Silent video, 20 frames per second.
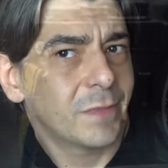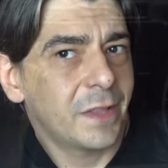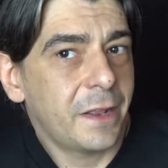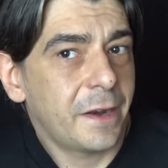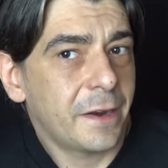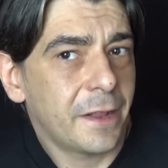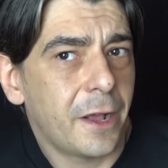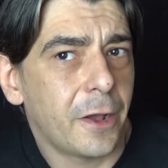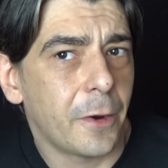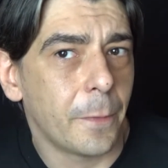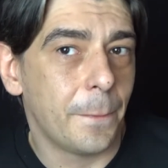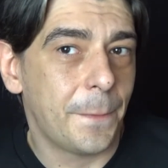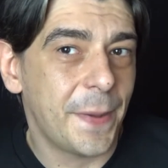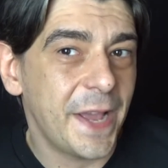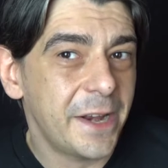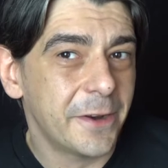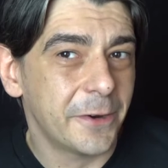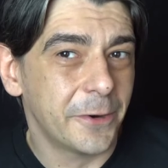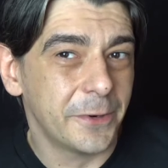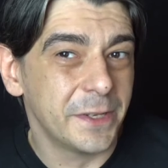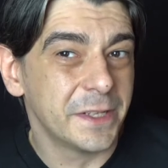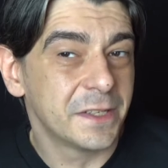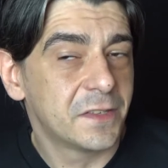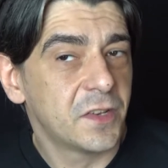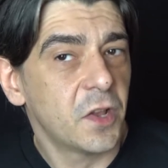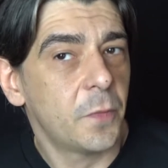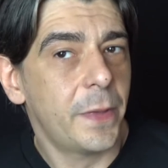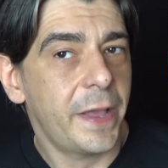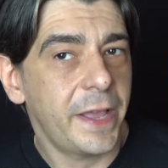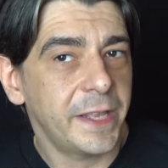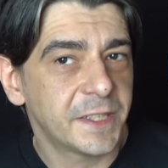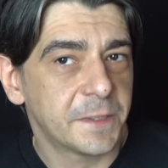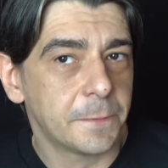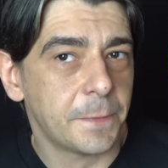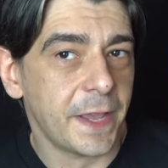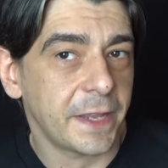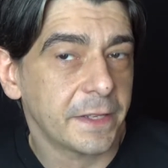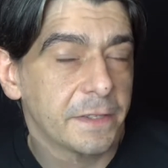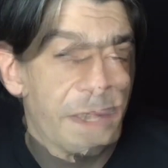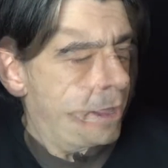that are better in some
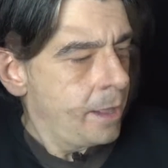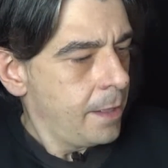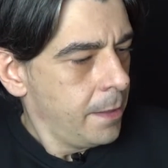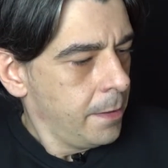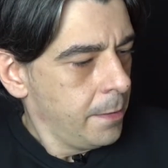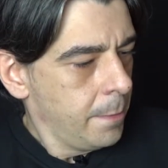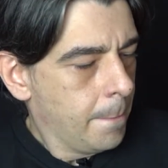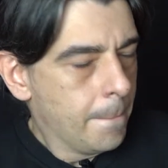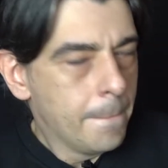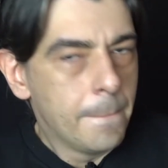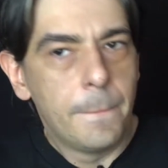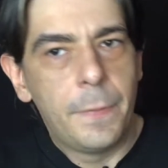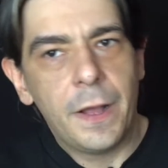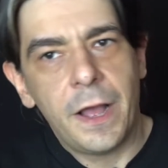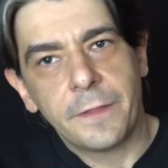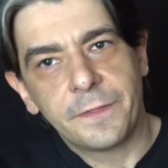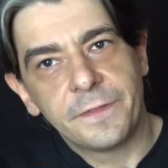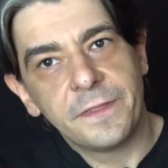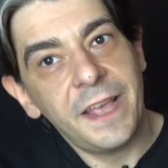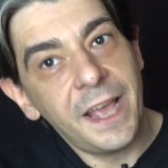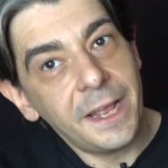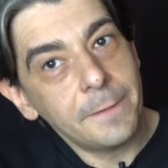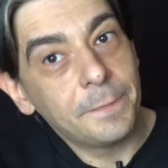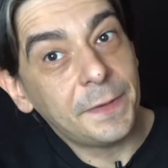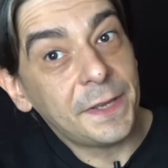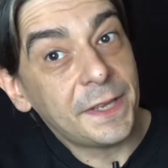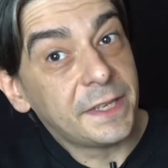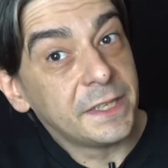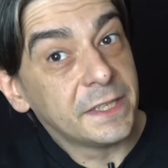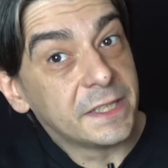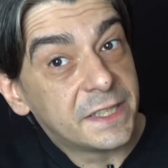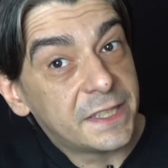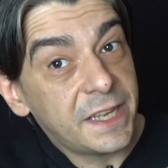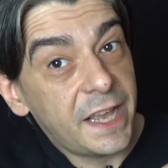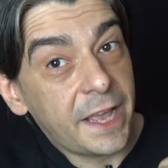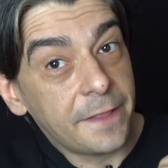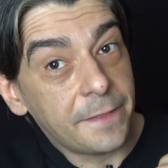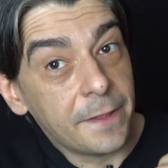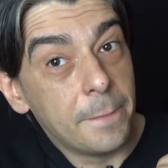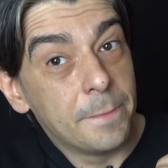aspects. But that being
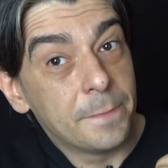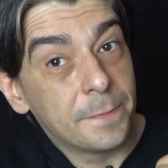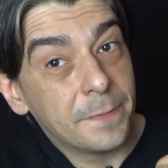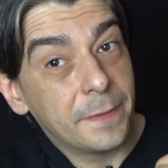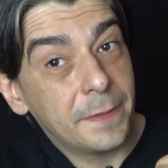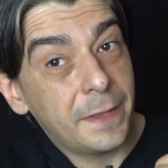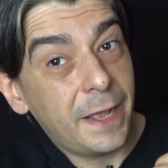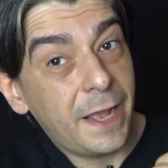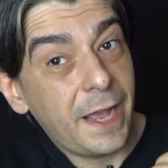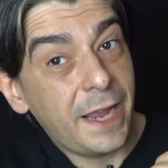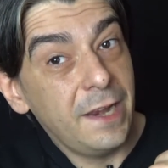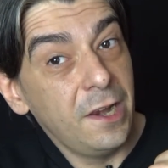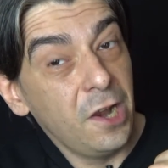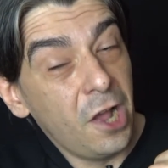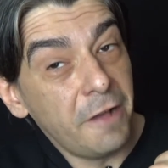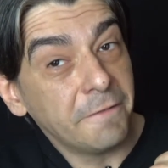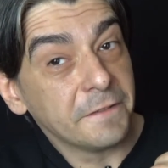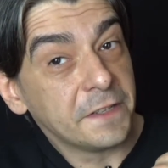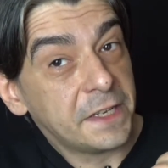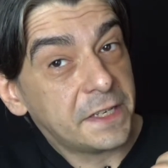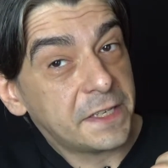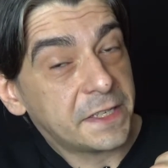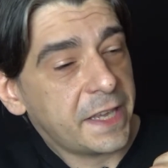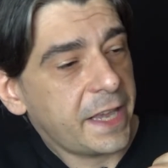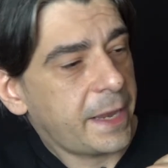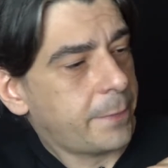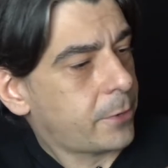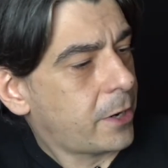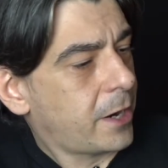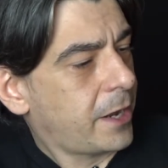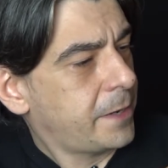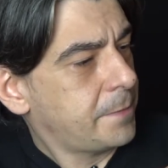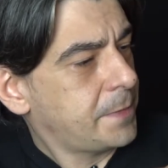said, I love this camera. I